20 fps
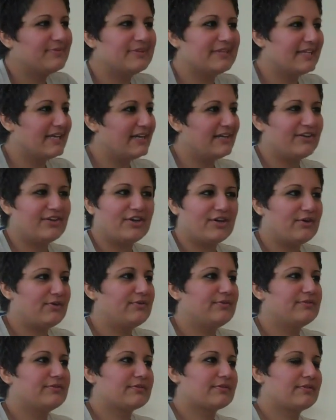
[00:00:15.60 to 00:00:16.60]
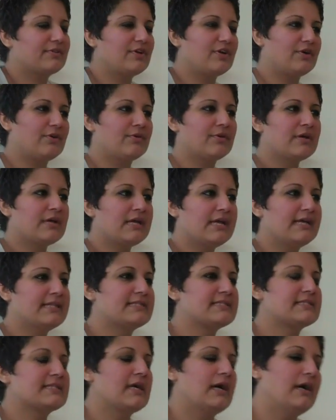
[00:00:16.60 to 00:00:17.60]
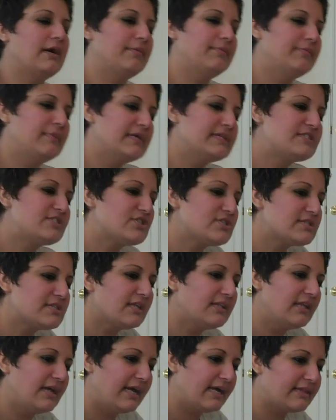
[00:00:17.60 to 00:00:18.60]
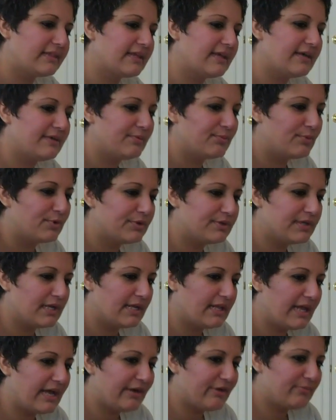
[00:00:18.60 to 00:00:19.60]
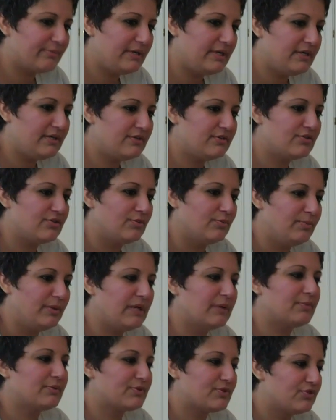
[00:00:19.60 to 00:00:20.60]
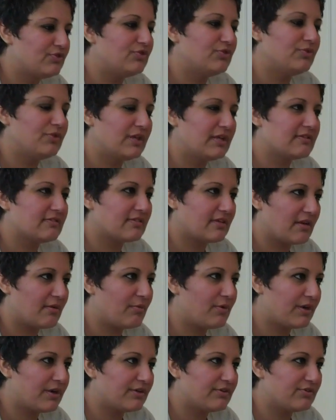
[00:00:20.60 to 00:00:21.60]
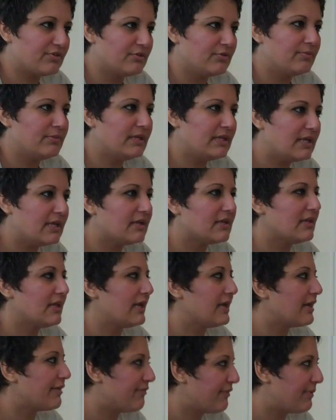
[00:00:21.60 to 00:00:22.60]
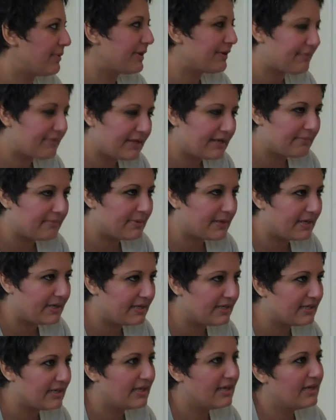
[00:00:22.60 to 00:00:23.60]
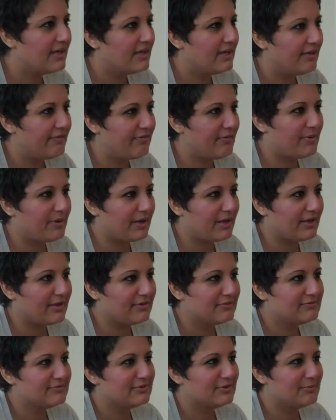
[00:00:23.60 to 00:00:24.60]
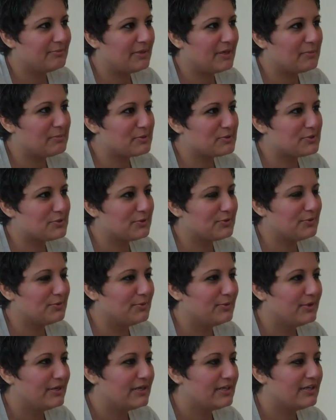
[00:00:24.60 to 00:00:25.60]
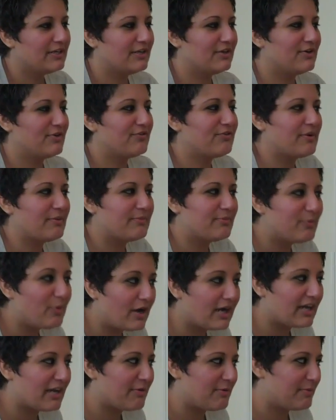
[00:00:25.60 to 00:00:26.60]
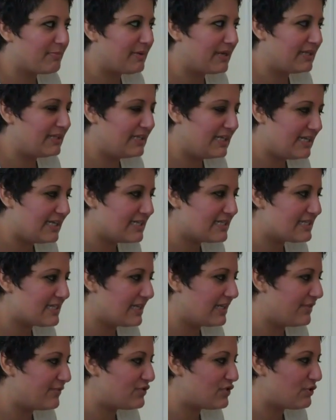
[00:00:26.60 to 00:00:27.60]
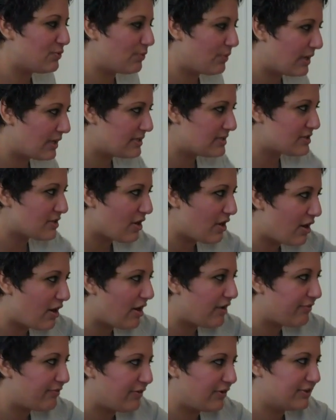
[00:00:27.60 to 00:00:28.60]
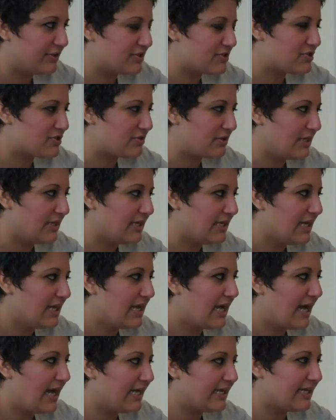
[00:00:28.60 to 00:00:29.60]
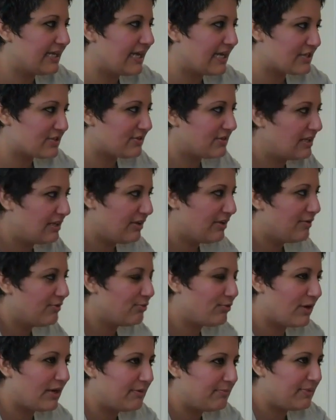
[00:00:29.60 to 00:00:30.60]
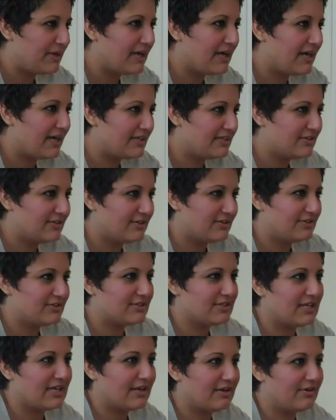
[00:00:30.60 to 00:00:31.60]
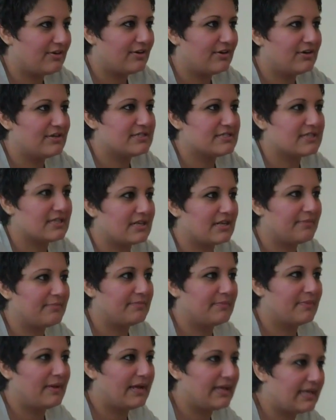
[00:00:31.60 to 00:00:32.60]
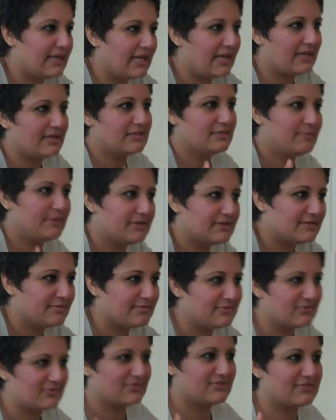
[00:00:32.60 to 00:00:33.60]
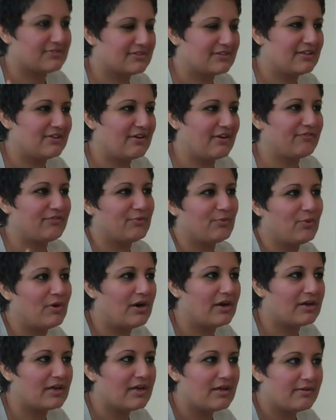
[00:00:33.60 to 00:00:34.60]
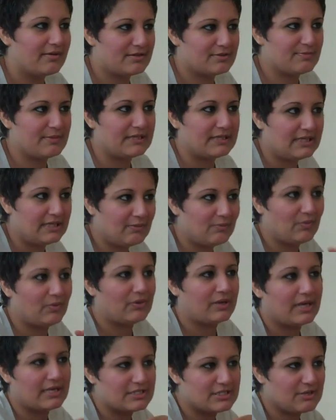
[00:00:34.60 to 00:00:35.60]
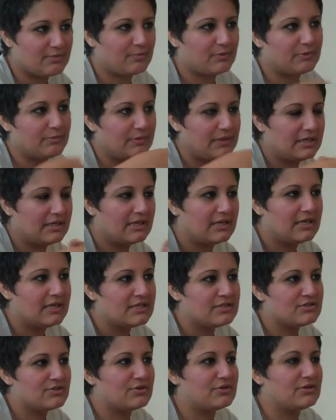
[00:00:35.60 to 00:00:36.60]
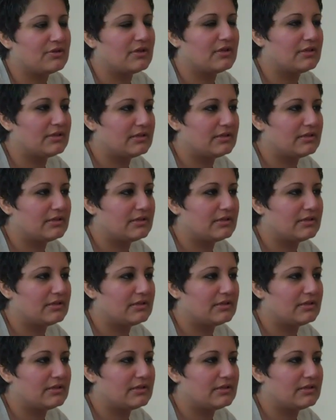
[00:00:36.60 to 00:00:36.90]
No, with that, no. It's just a leg that would allow me to be able to do things that I want to do, meaning like if I want to ride a bike, if I want to be able to, if I'm walking with my niece and if she runs off on the street, I can actually run behind her to get her instead of, I can't because I'm just, I have to walk because my knee won't catch up with me. So